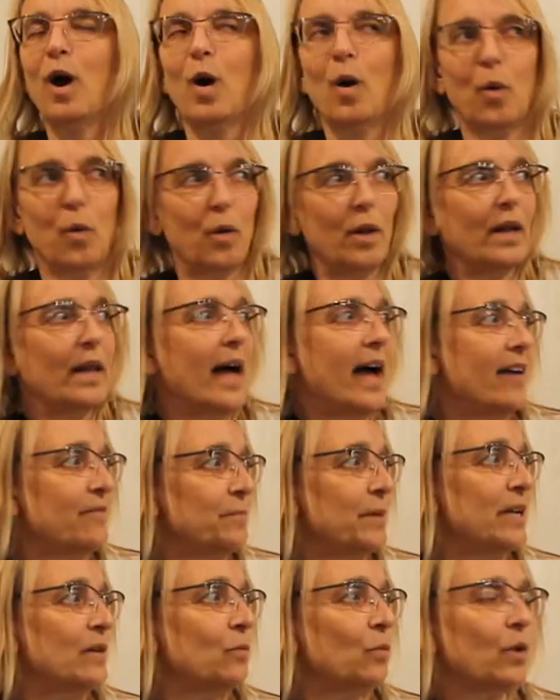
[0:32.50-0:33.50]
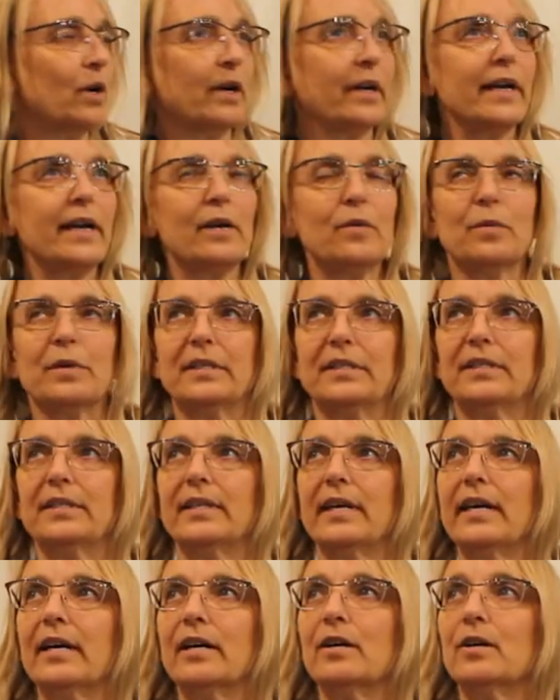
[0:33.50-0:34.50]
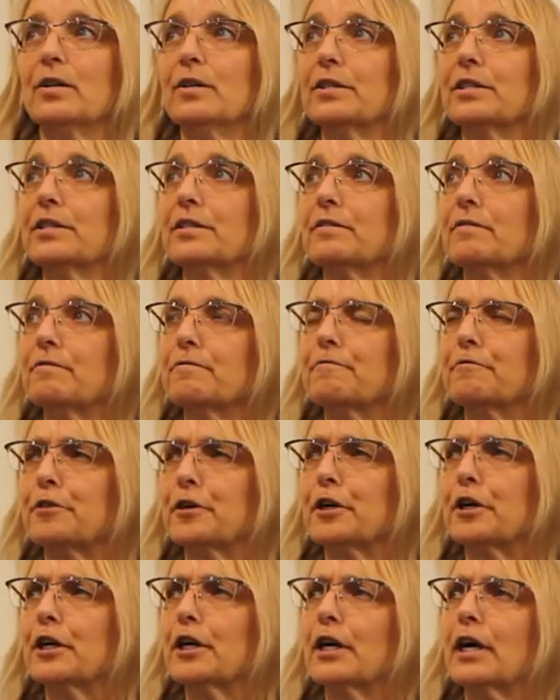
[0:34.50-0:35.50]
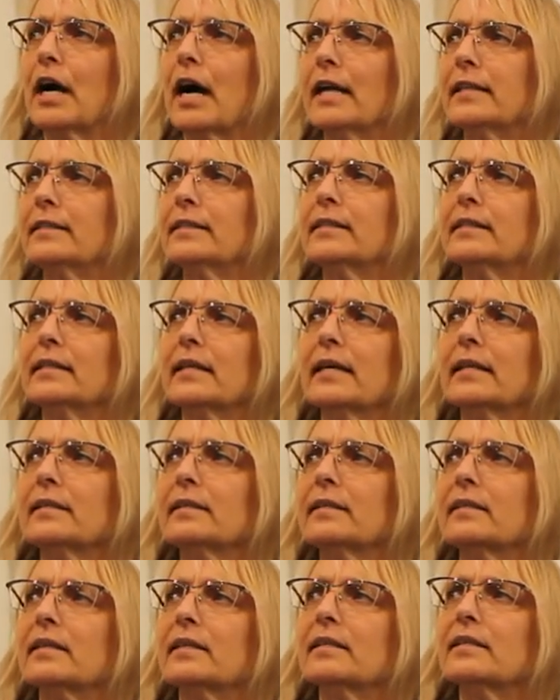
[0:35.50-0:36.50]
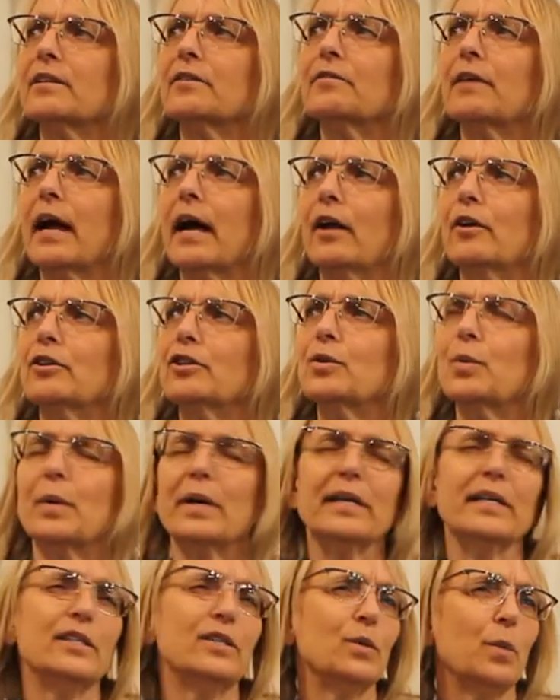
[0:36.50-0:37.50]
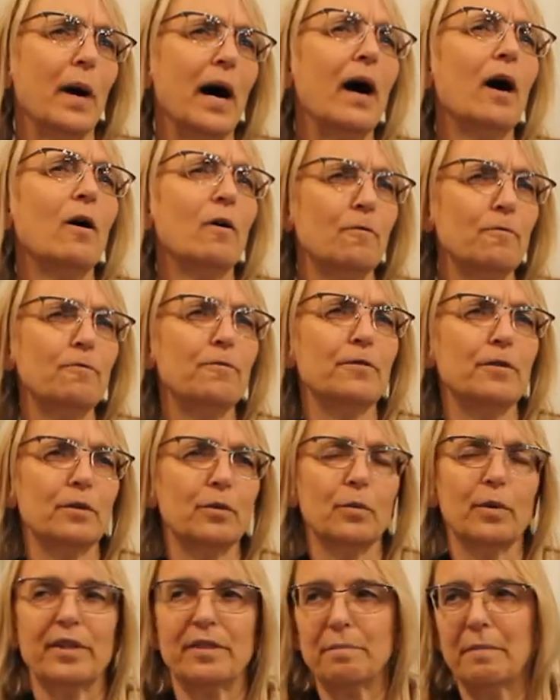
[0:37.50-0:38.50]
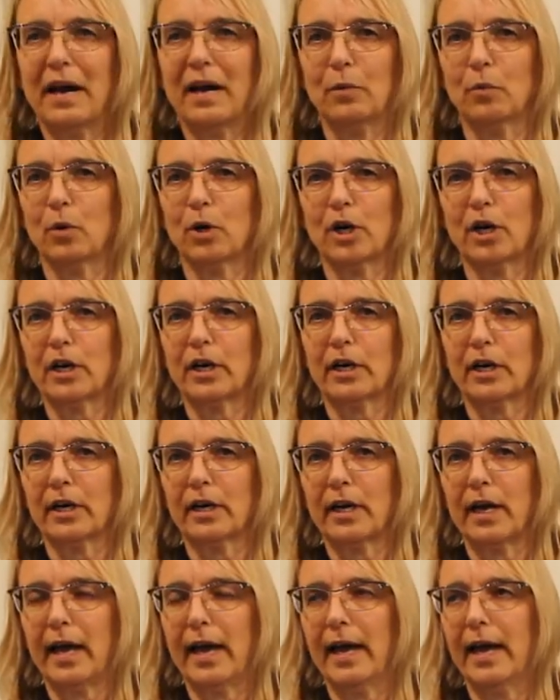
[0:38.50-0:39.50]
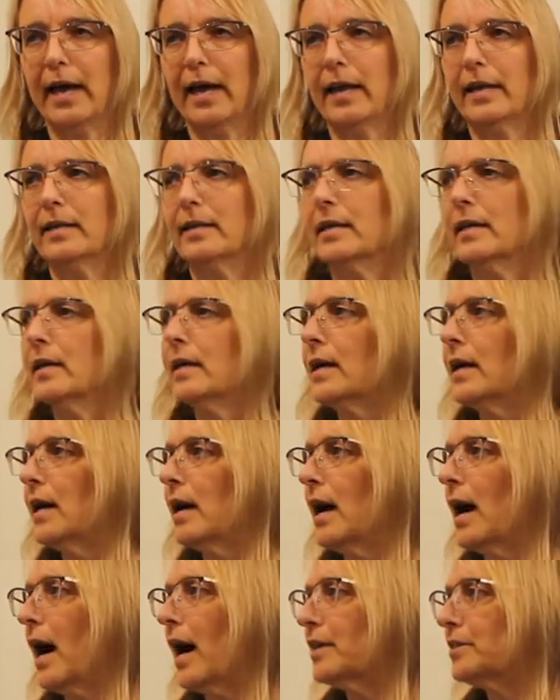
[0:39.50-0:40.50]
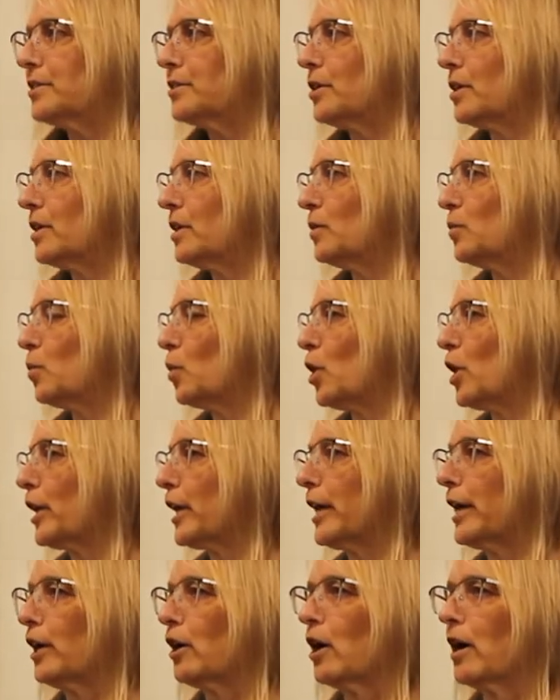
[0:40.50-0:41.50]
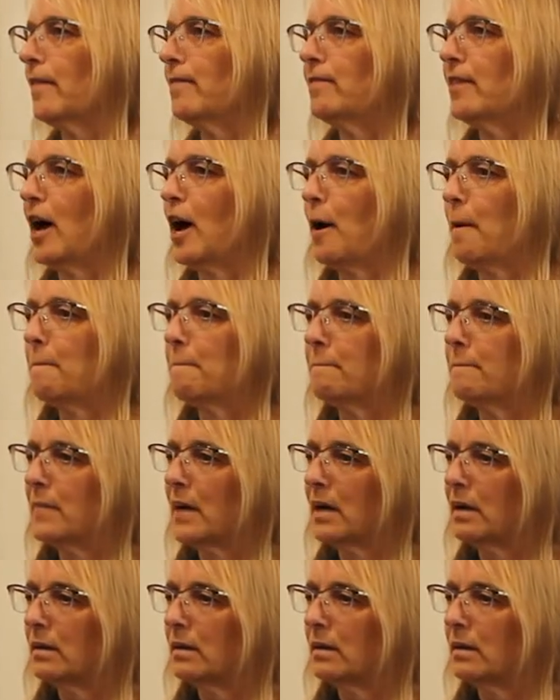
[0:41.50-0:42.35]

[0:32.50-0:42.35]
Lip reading: Well, I've been working with sails for, I think, since around 2012 with my work, and I started working on them.